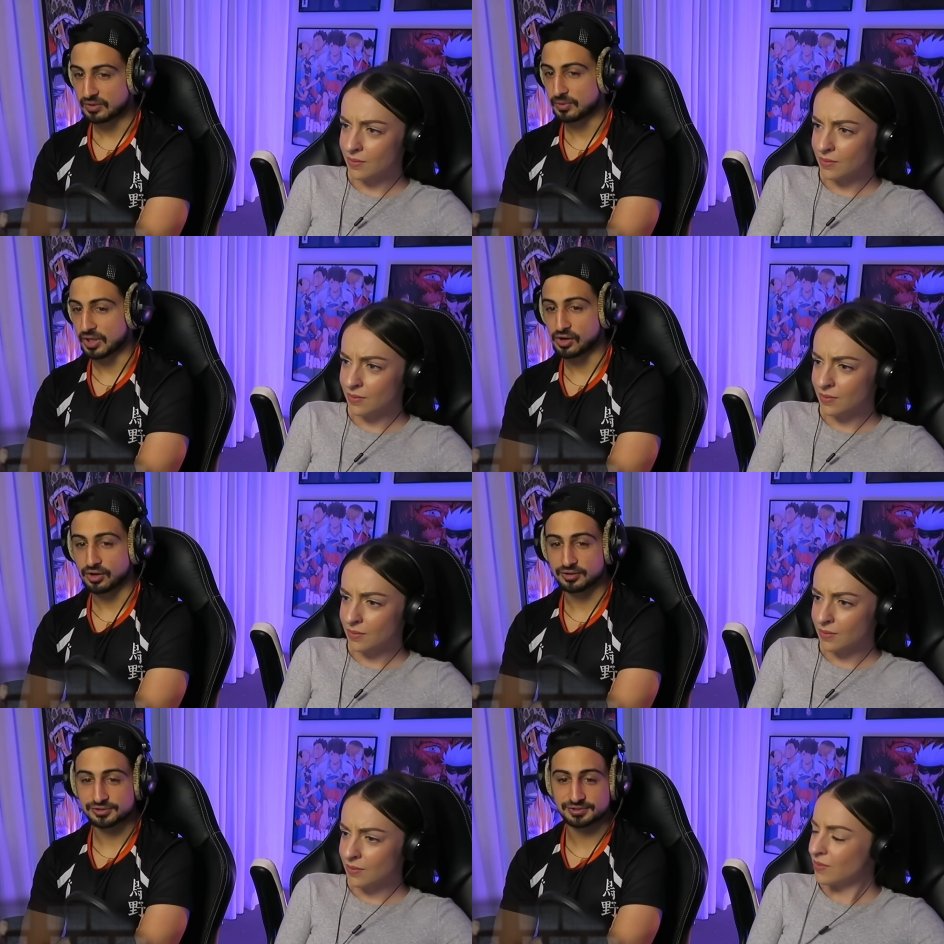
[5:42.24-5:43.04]
Speaker 1: Oh my
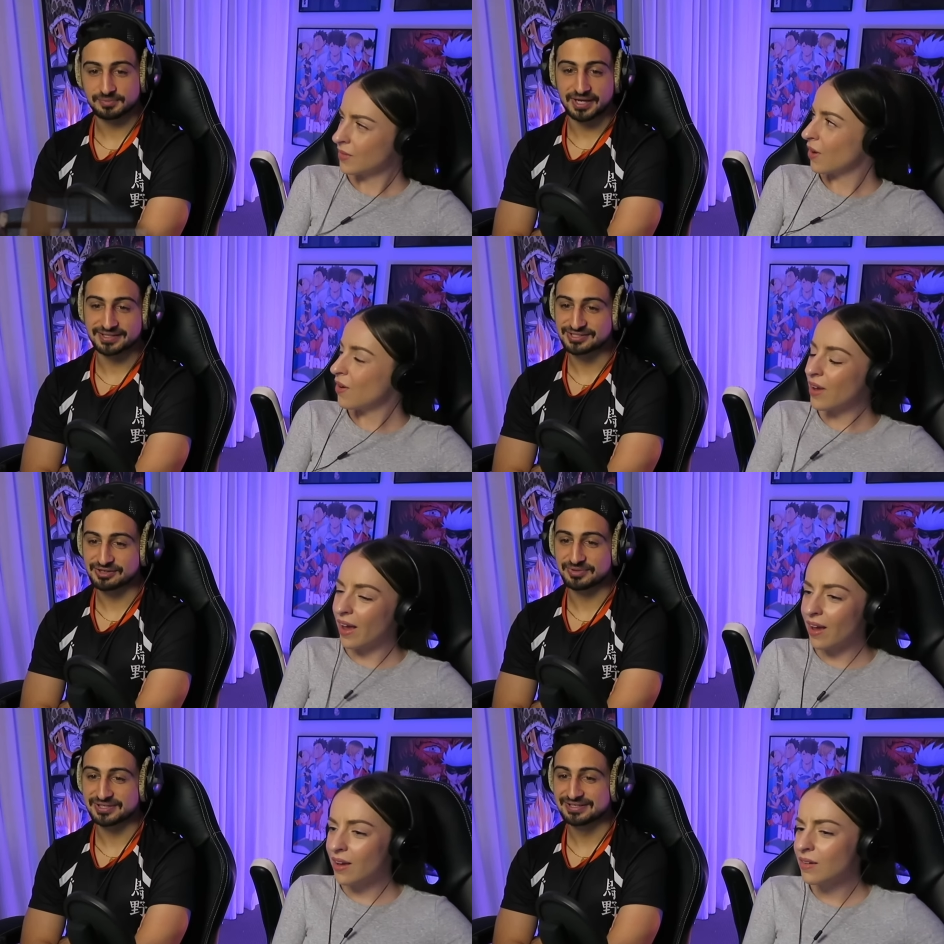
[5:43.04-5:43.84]
gosh,
Speaker 2: man. Okay,
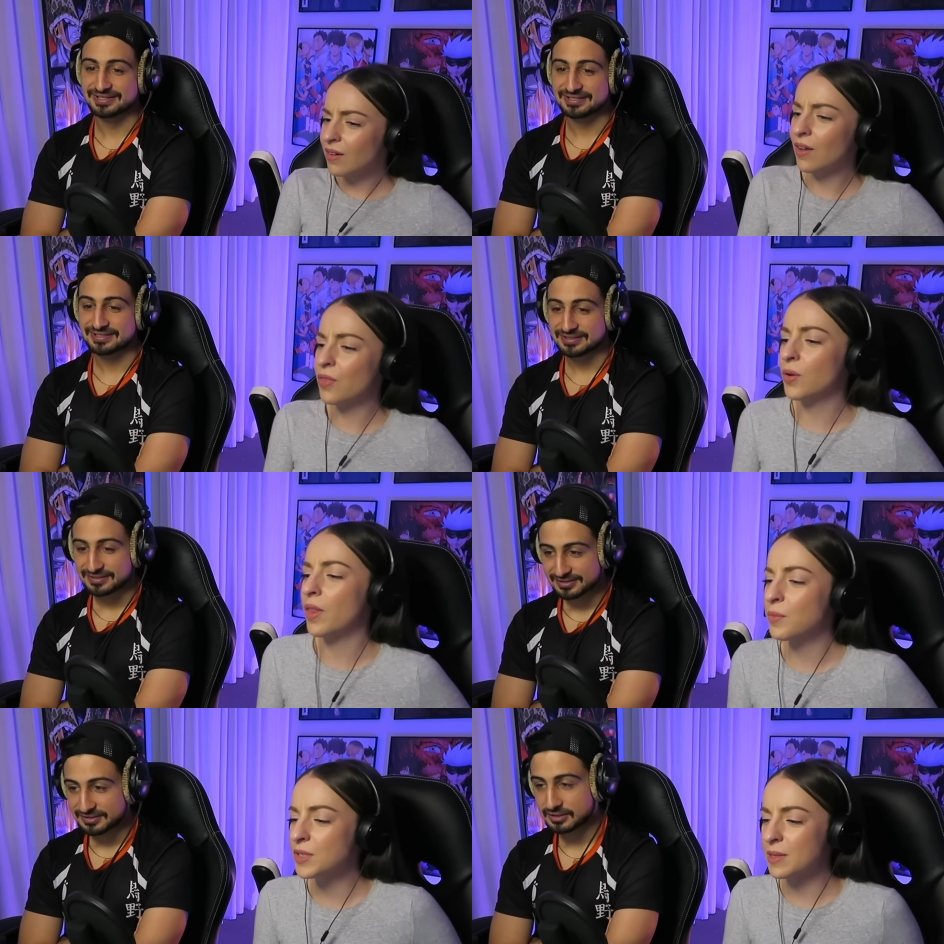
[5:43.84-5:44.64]
gonna... I thought
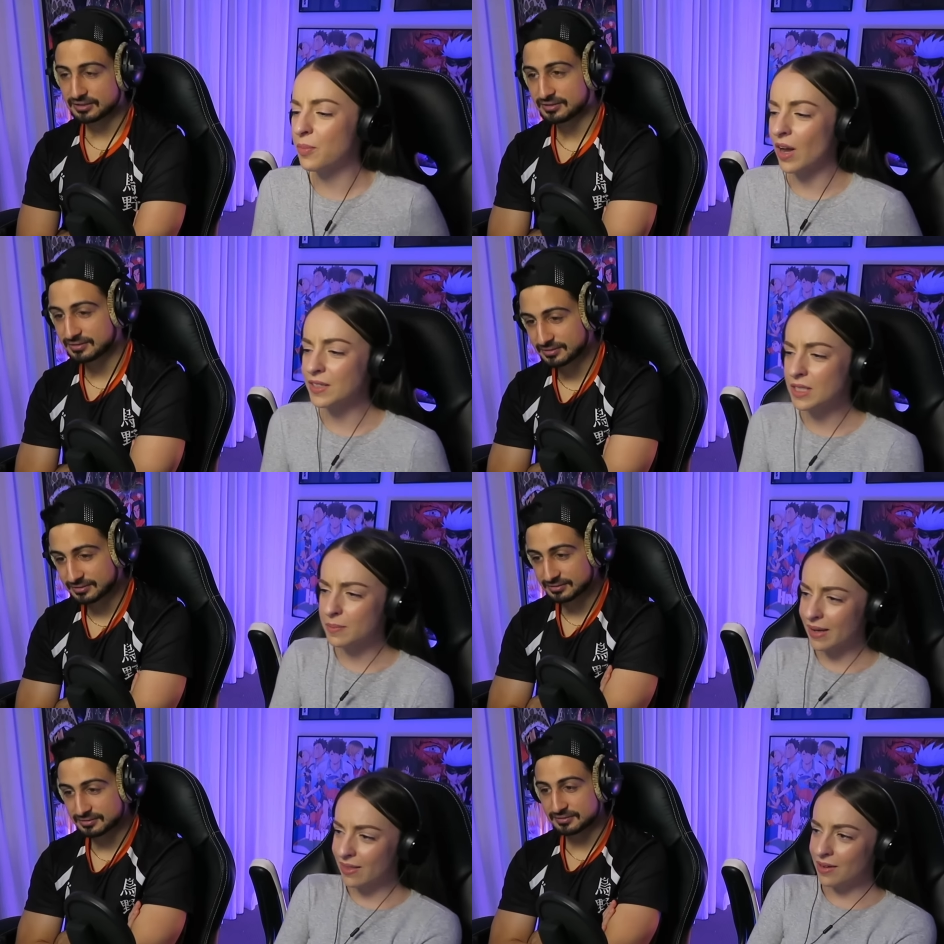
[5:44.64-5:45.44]
that was the practice
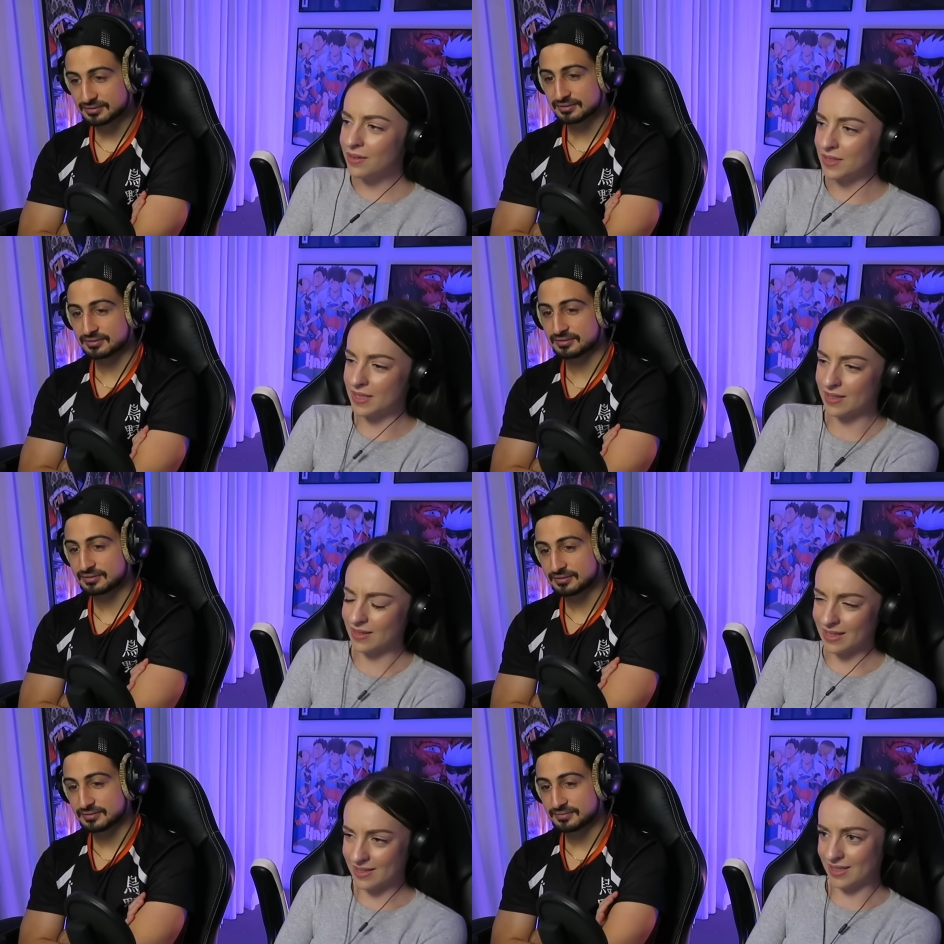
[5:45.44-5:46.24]
back then, because that,
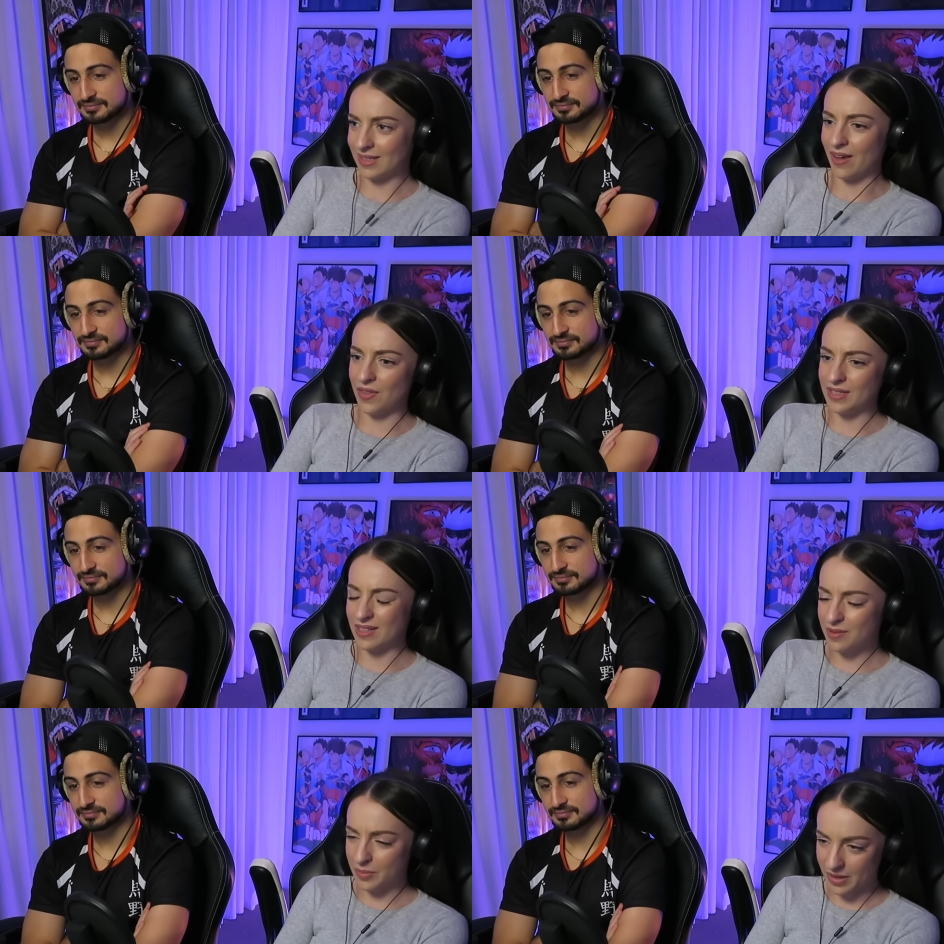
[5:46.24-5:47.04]
that's how they did
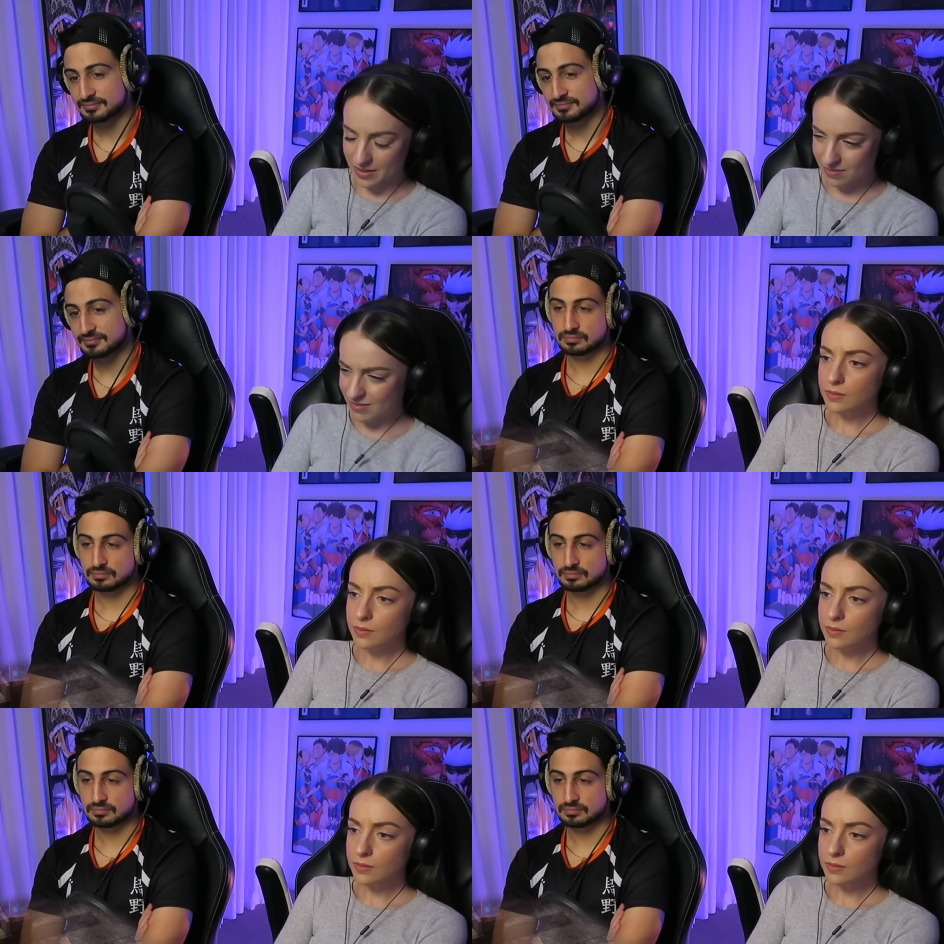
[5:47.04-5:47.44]
it, but...